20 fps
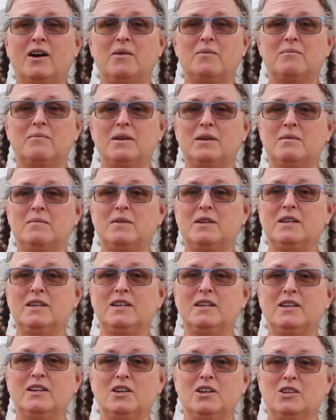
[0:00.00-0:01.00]

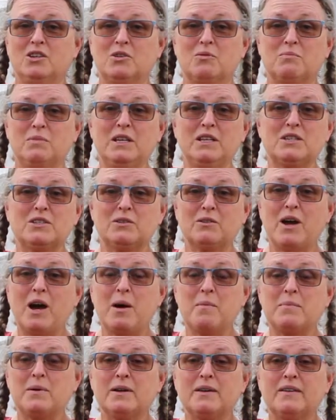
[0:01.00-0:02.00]
Maybe your beets are
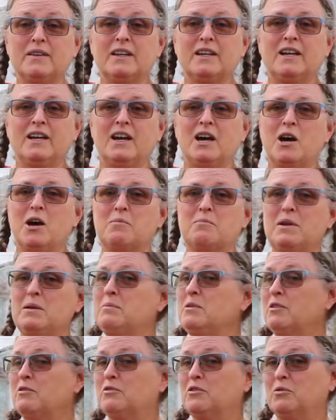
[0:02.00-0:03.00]
up,
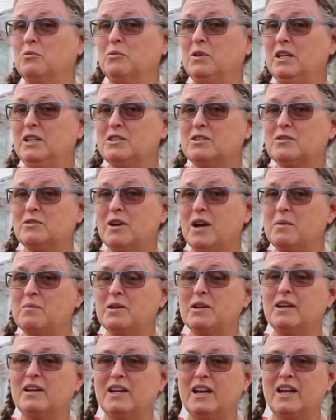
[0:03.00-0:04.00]
maybe a few weeds are up,
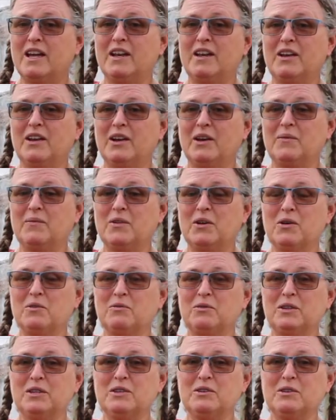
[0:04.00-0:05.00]
and
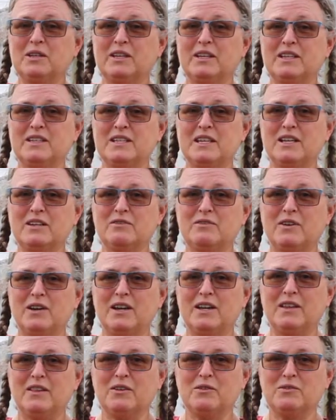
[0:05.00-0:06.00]
hopefully you can
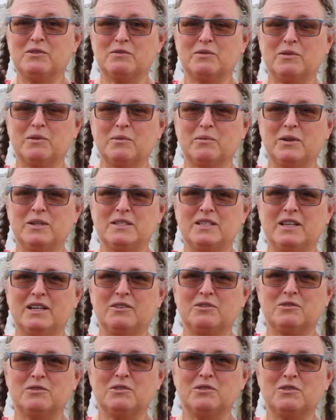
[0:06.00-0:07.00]
identify those for the ones I
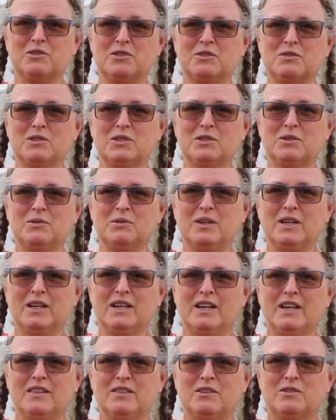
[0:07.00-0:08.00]
introduced you to.
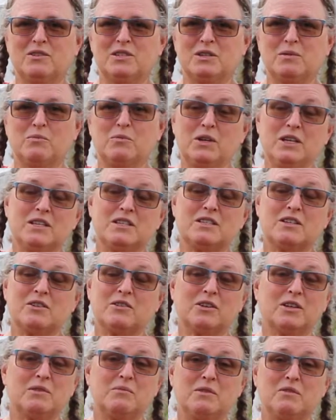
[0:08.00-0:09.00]
There's some weeds that are
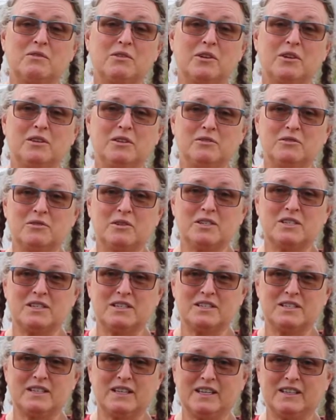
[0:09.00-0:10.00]
going to be very
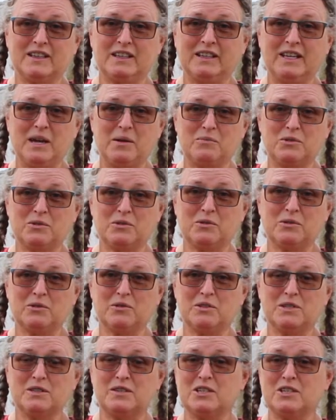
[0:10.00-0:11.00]
nutritious, like the lamb's
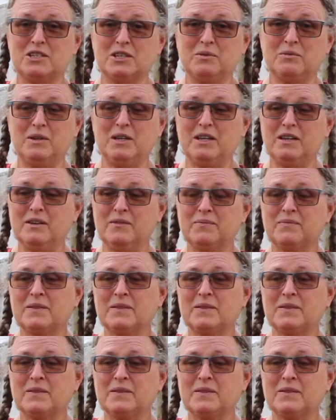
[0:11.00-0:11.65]
quarters and the chickweed.